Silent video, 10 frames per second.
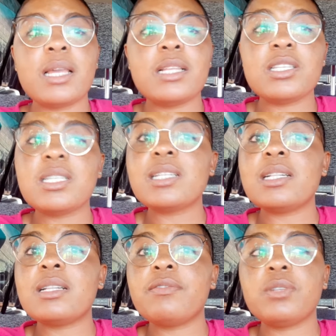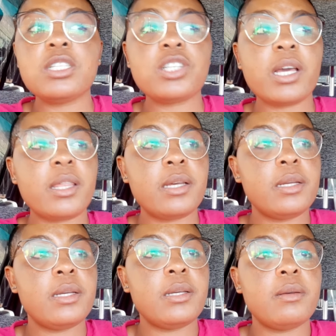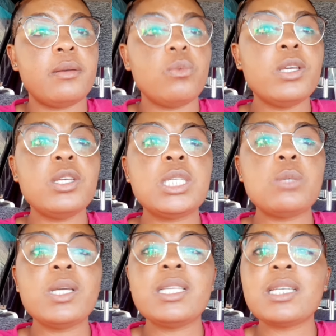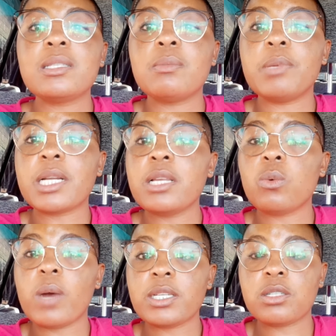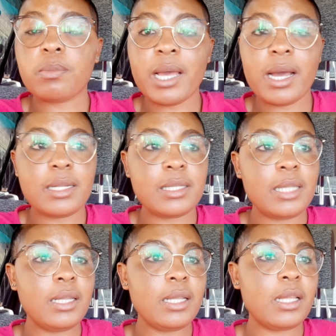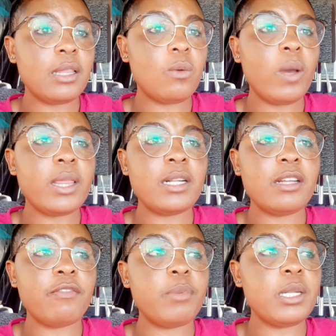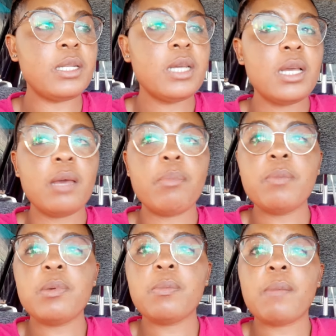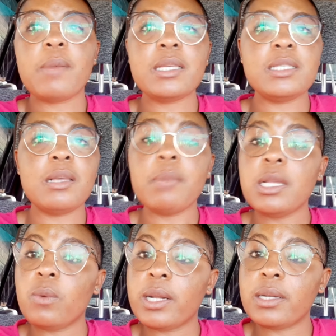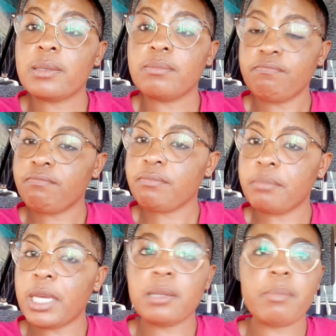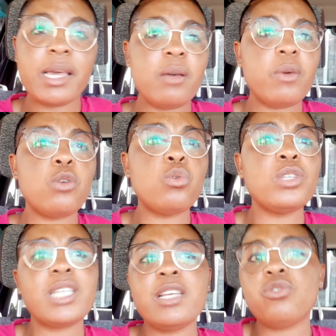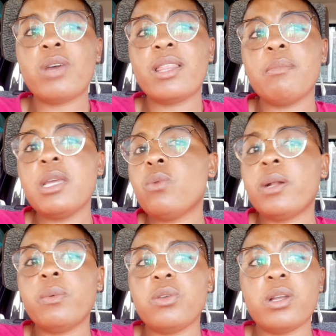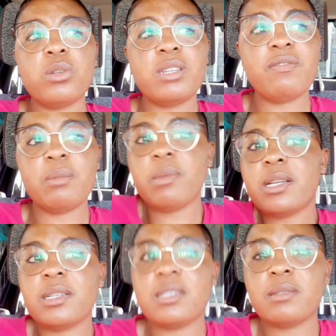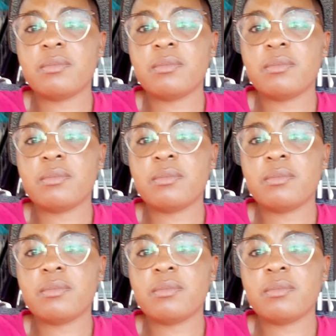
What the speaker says: and they just loved each other. We just brainwashed by understanding that the one that have been a baby mama is the main one. And by the way, who says you are the main one when you're not even married?